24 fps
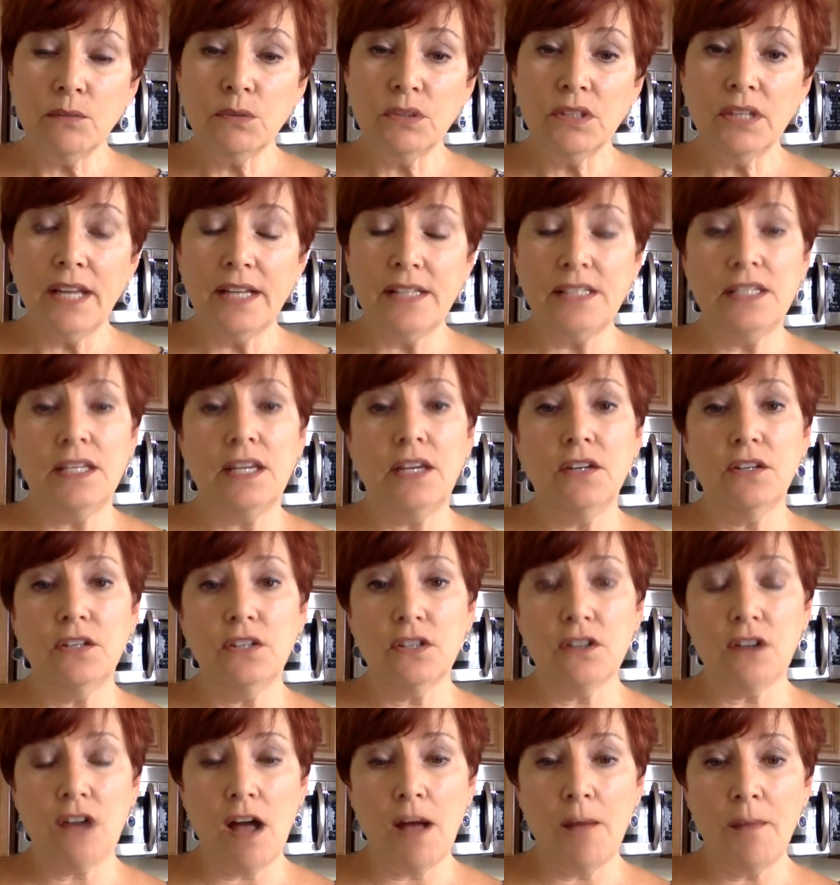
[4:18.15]
Would like to hear your
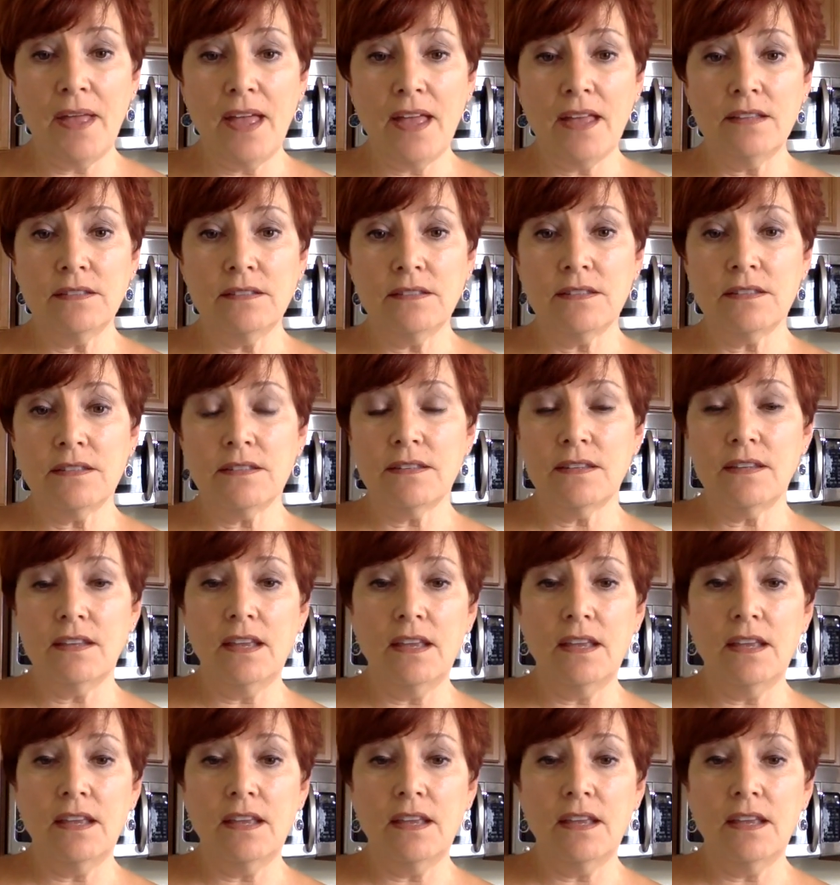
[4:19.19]
comments.